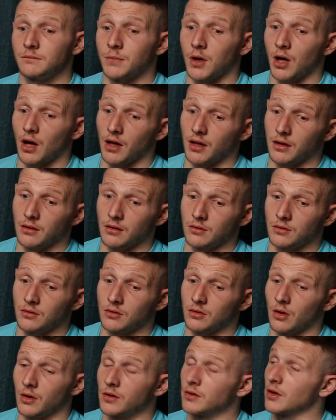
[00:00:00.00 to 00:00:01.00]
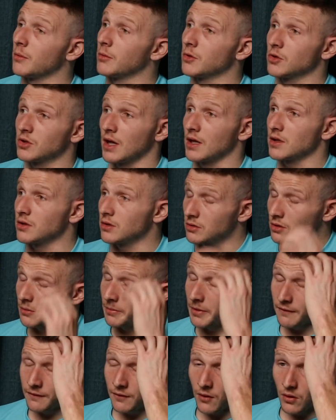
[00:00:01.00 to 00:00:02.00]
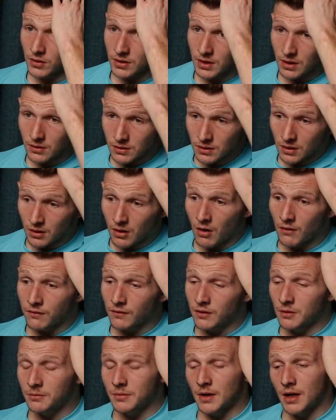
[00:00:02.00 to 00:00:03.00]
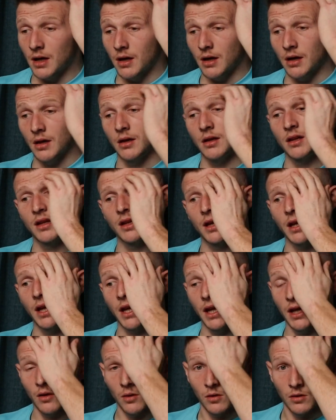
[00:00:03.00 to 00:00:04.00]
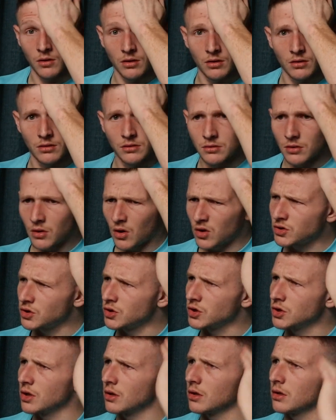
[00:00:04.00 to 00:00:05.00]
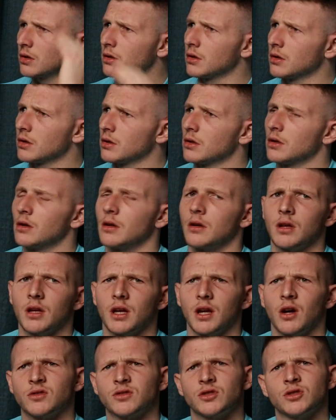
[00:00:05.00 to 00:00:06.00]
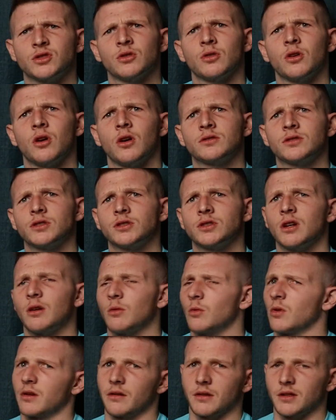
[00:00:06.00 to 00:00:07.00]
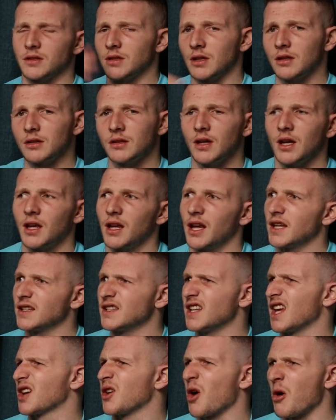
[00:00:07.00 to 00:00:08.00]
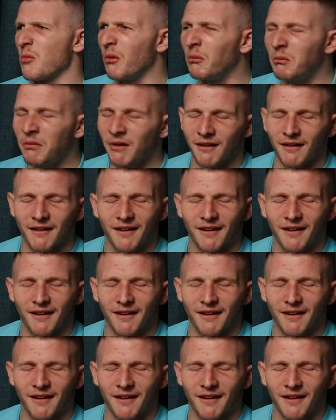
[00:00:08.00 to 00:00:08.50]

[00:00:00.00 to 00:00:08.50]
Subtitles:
by doing double sessions up at Fox Hills, the golf club in Ottershaw, one of the two. It's near Cobham.